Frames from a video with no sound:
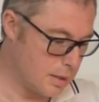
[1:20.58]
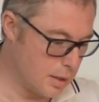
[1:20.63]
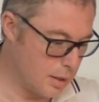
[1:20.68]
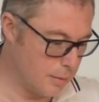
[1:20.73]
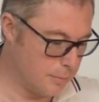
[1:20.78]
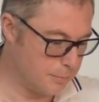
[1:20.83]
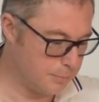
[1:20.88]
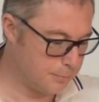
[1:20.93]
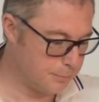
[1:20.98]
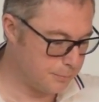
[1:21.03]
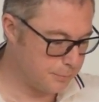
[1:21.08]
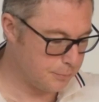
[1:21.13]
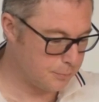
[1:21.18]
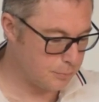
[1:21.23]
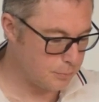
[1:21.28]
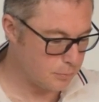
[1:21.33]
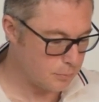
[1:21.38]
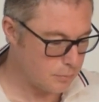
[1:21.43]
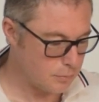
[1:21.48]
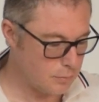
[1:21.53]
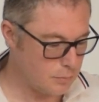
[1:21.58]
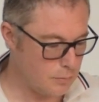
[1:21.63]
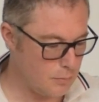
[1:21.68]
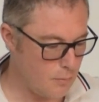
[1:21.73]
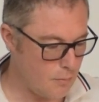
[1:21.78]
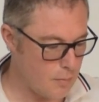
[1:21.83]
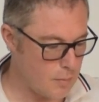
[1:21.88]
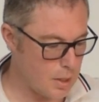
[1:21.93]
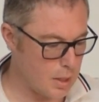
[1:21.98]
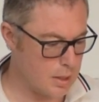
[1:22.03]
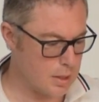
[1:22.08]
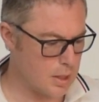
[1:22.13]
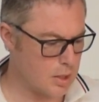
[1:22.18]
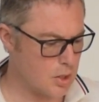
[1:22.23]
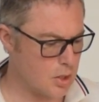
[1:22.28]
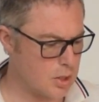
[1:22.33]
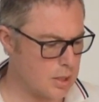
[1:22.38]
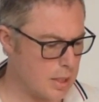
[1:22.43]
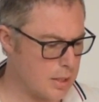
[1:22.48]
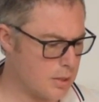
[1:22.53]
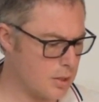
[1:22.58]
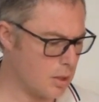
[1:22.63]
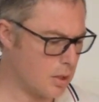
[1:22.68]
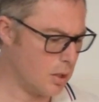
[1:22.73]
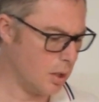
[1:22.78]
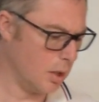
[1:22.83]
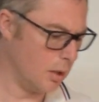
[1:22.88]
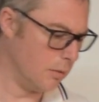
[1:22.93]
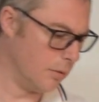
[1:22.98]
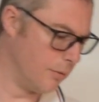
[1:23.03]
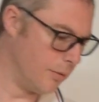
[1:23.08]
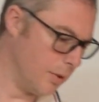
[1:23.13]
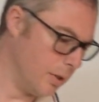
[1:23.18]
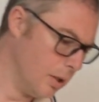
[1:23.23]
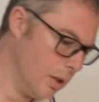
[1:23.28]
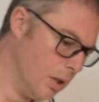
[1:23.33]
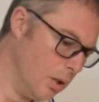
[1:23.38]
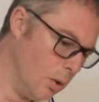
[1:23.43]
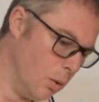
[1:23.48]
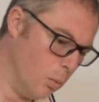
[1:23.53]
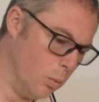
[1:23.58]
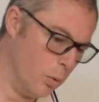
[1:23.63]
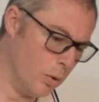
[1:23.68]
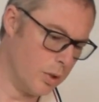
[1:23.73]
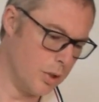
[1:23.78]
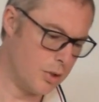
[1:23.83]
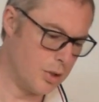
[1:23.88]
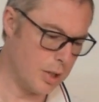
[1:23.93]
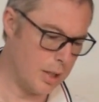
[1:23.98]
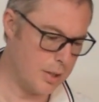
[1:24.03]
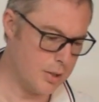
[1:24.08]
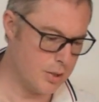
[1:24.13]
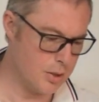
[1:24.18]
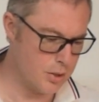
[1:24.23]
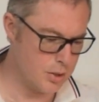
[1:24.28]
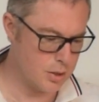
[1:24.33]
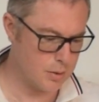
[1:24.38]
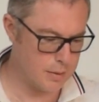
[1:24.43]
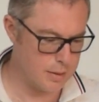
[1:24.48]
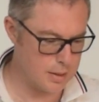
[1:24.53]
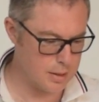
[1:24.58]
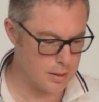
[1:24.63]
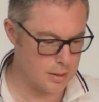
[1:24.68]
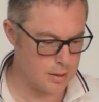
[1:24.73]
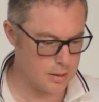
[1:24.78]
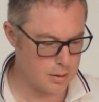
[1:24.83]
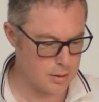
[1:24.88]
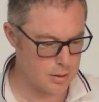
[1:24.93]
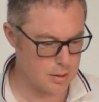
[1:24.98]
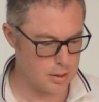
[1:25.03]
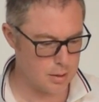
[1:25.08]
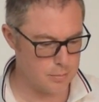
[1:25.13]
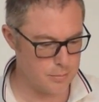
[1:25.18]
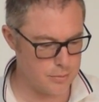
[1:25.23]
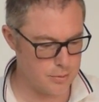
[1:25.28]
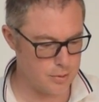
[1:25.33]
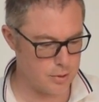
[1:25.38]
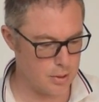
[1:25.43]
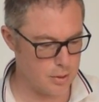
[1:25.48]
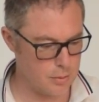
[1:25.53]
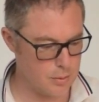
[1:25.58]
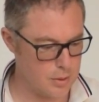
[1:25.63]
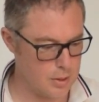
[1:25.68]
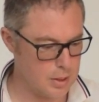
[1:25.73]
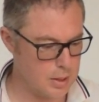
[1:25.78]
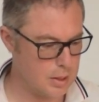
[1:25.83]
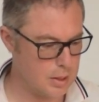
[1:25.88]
that just lets the colour of the wood adjacent to it come through.